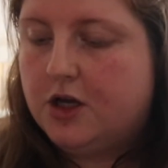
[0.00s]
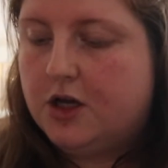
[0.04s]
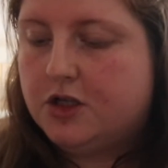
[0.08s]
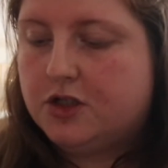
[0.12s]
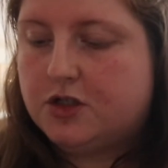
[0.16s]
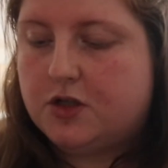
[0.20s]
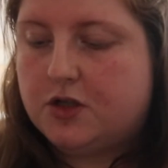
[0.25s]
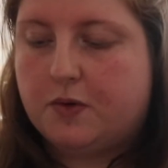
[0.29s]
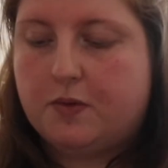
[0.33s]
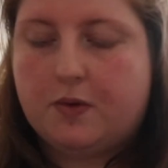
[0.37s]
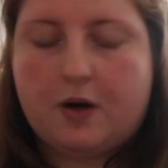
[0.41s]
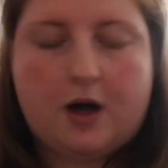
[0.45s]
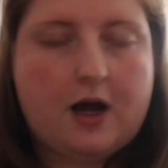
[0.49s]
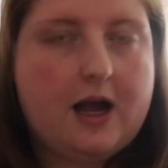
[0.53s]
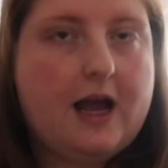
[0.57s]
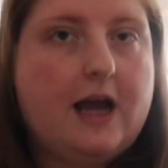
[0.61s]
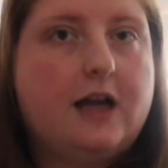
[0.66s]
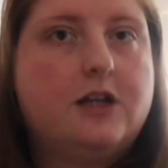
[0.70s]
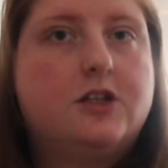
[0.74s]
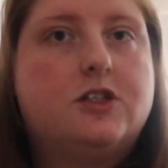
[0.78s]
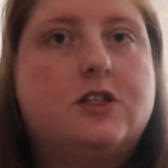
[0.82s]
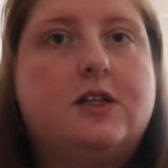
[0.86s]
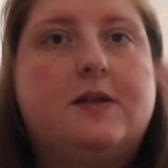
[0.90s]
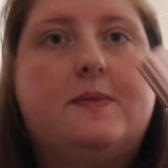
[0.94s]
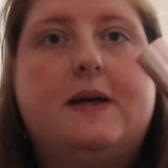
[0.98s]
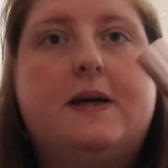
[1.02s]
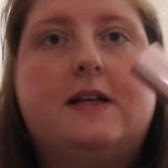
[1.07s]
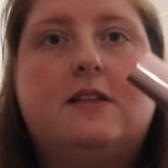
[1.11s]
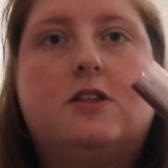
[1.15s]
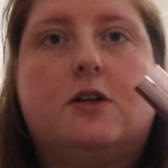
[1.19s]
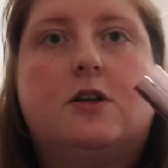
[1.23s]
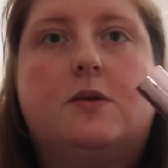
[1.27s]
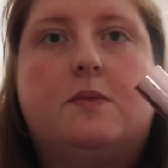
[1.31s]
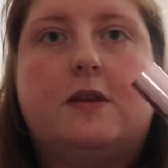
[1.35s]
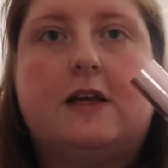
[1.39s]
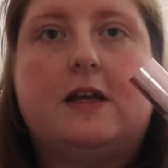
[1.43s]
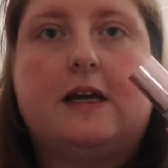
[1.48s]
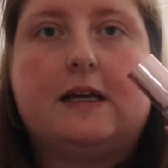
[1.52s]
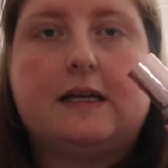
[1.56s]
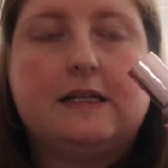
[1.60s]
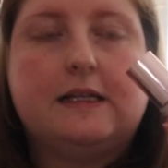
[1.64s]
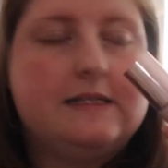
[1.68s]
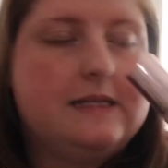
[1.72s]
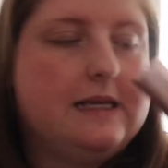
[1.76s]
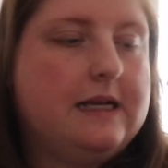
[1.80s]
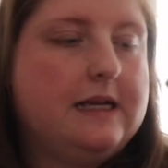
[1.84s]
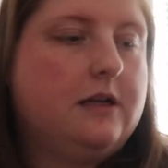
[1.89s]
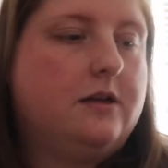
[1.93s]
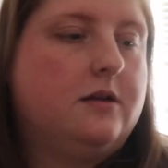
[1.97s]
So I actually picked up the
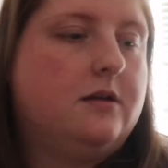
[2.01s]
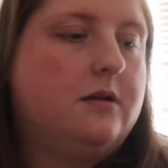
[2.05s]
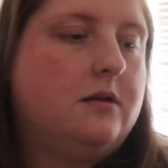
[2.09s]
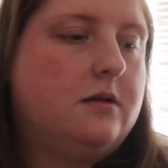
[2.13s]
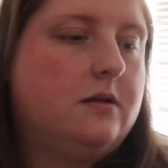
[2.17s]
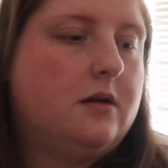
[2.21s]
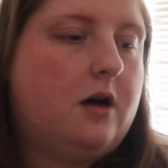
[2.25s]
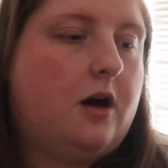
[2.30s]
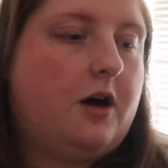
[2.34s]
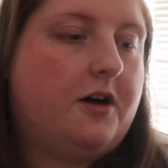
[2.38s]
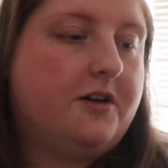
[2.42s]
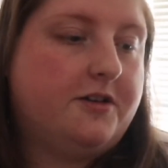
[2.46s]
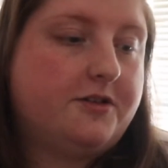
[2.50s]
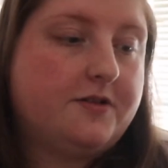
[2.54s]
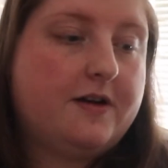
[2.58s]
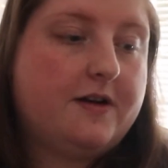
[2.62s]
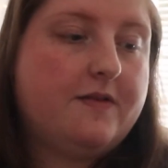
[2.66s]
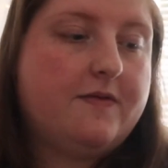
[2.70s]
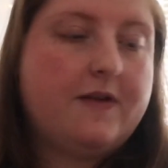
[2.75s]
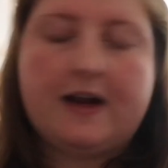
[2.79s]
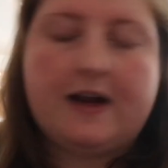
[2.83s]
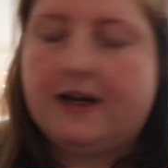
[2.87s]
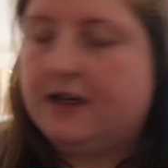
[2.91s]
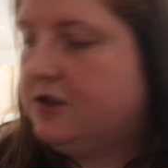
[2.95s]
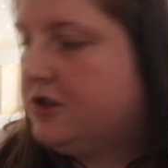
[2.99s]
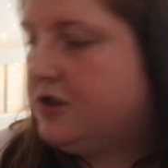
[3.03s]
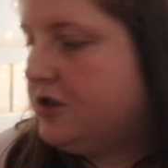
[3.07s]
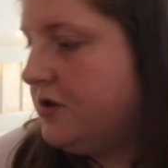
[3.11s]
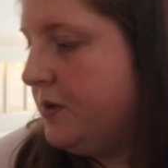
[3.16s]
Conceal and Hydrate range.